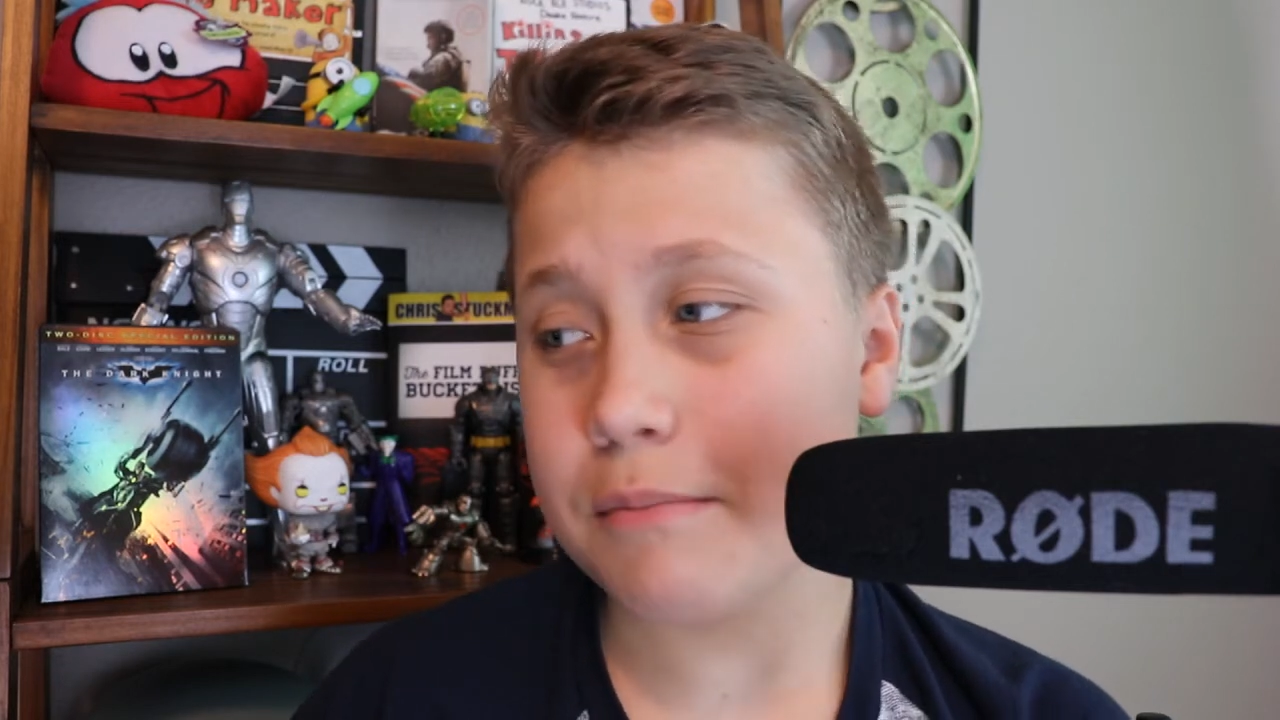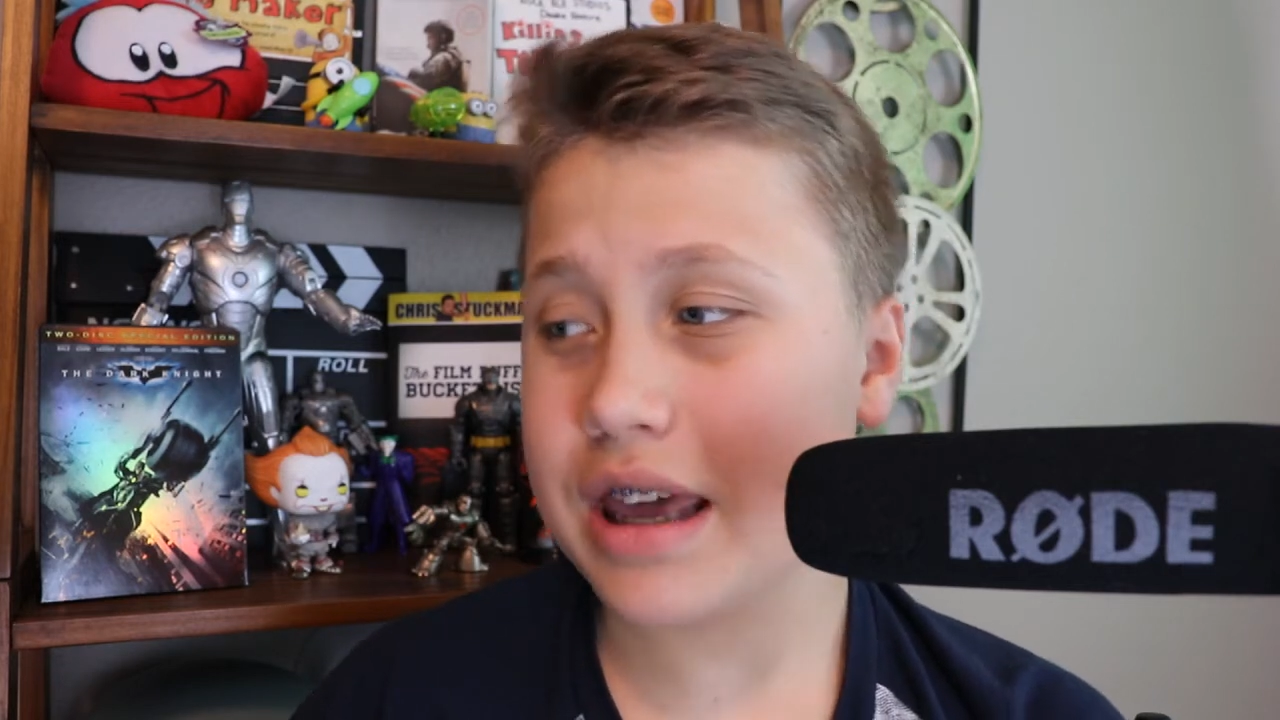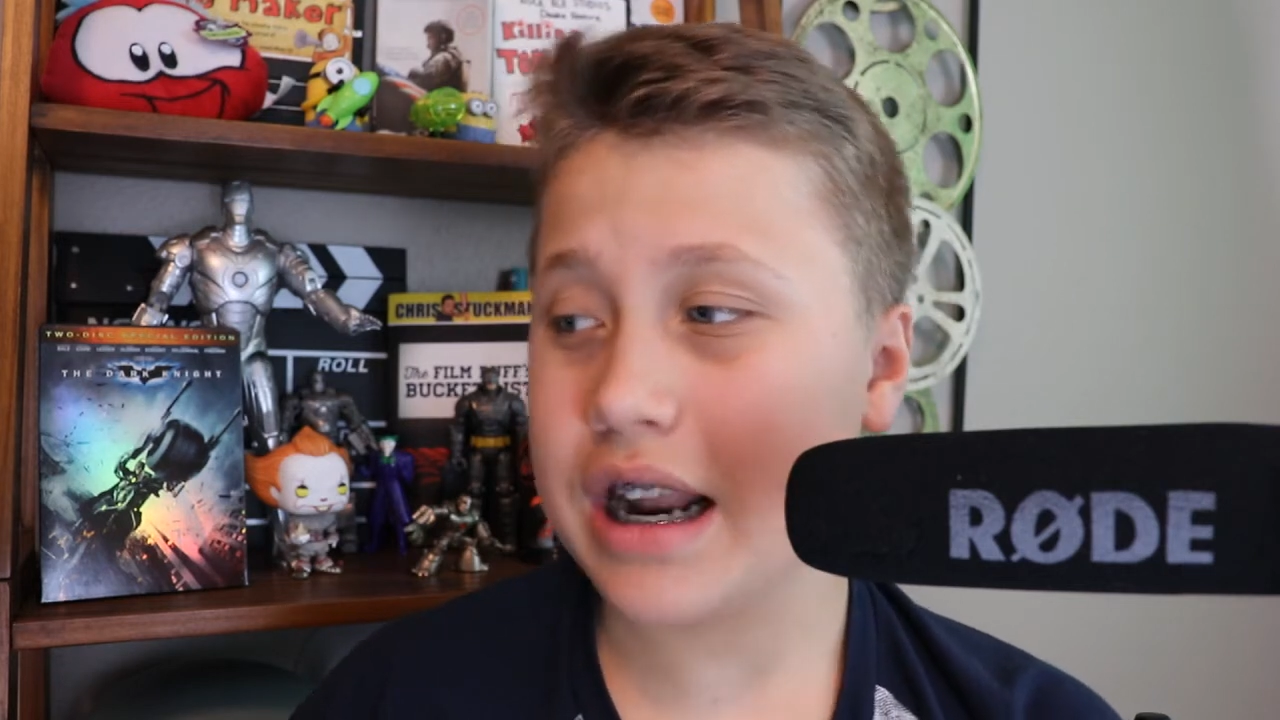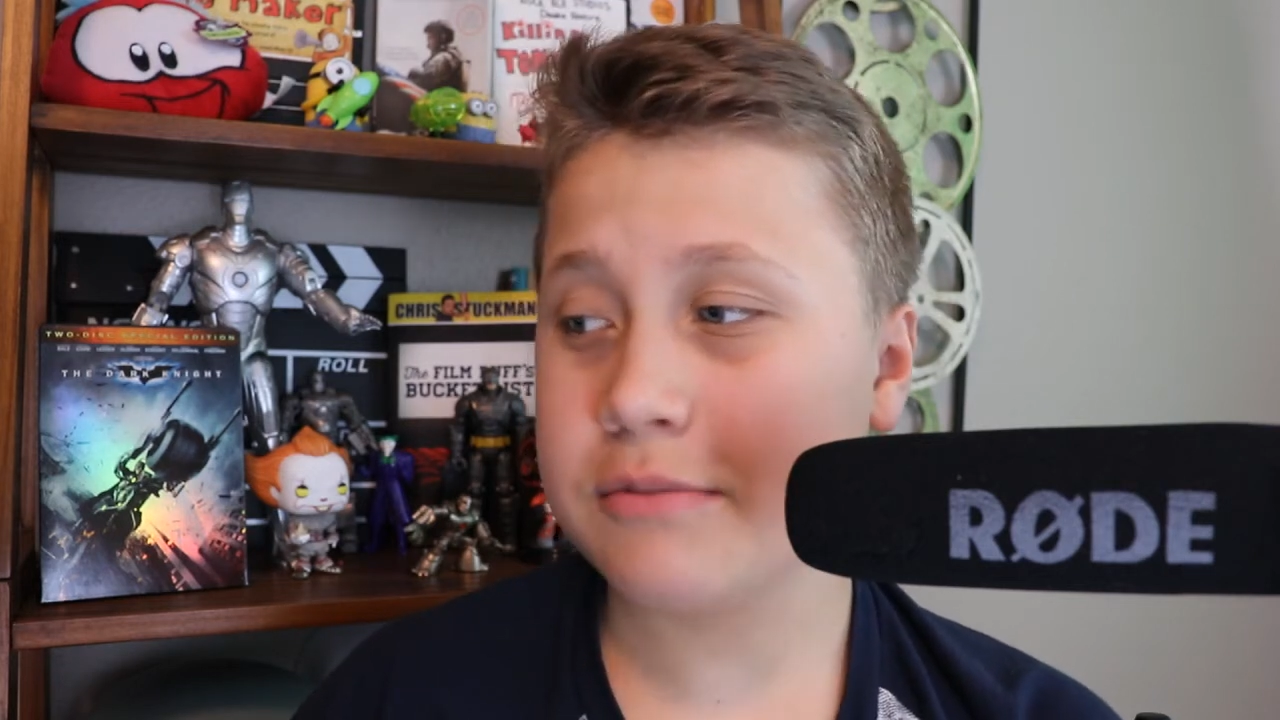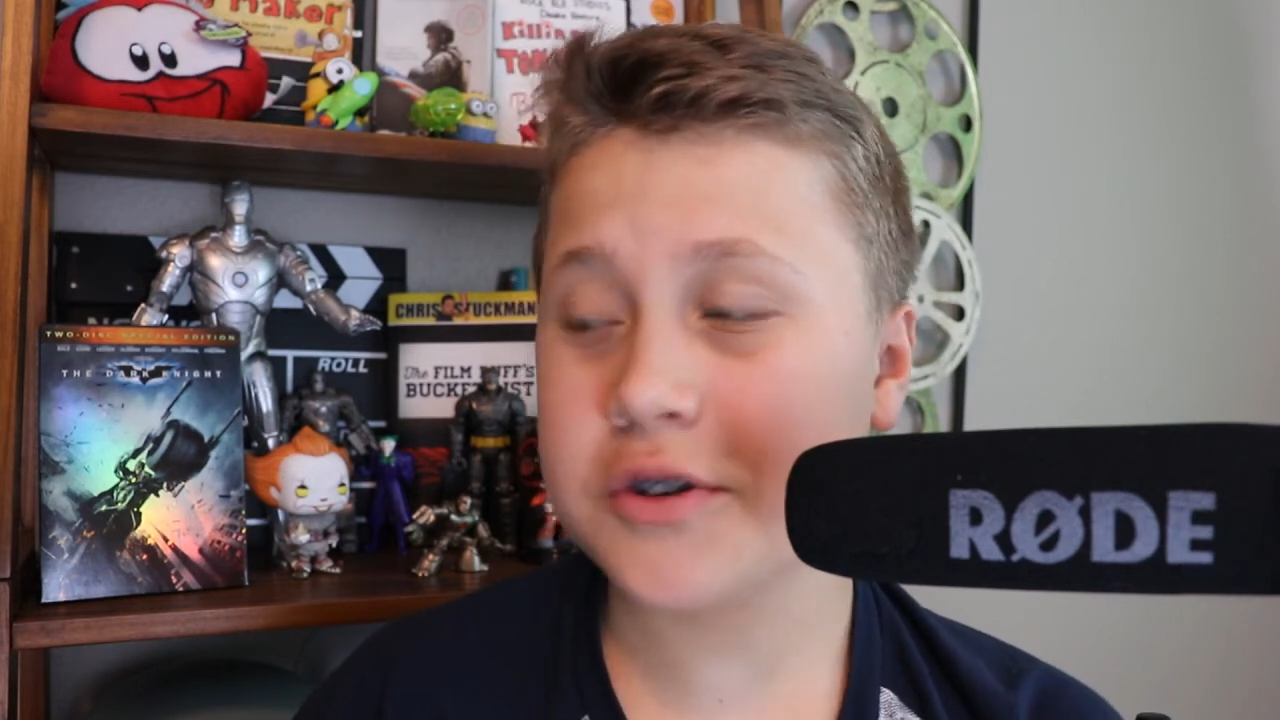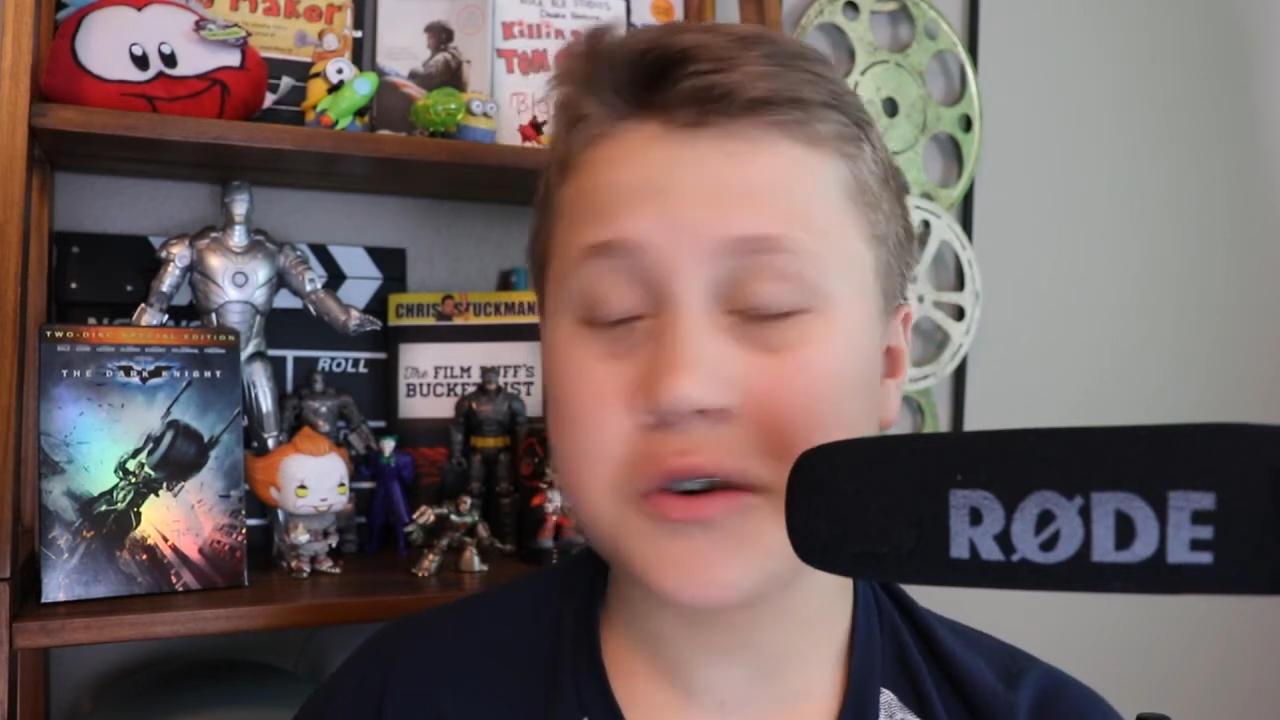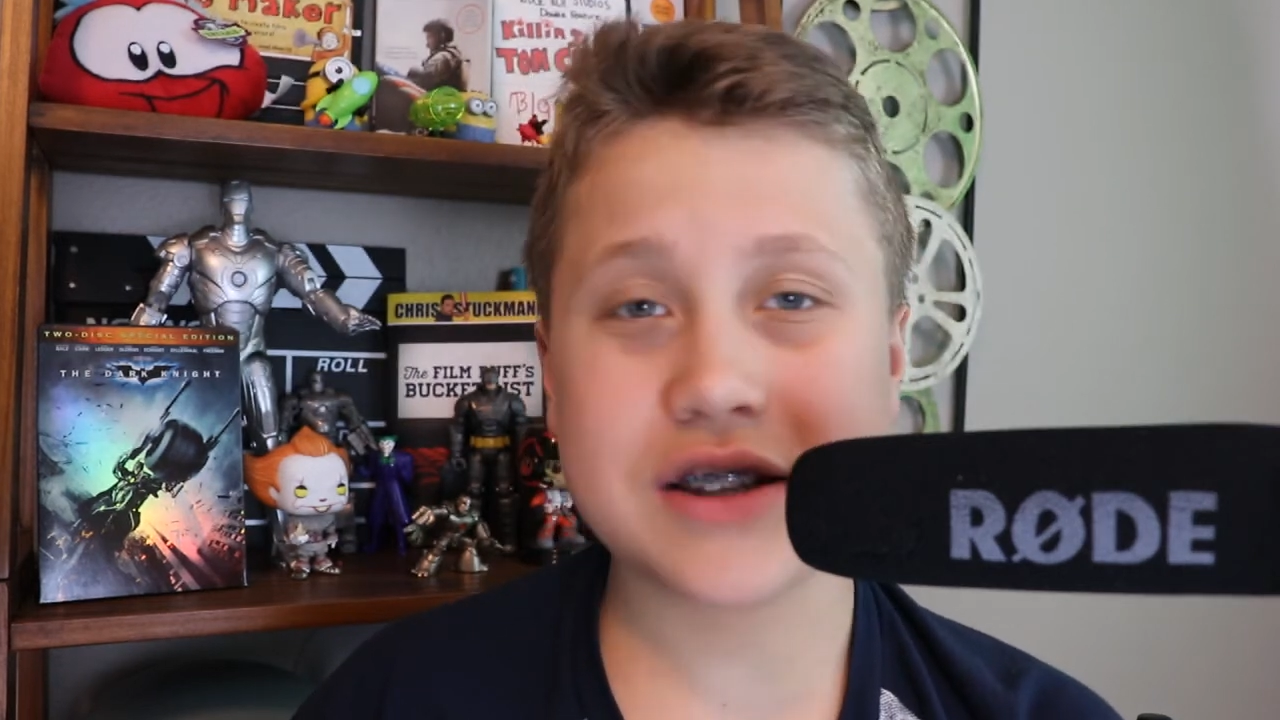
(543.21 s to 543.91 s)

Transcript: man, I'm so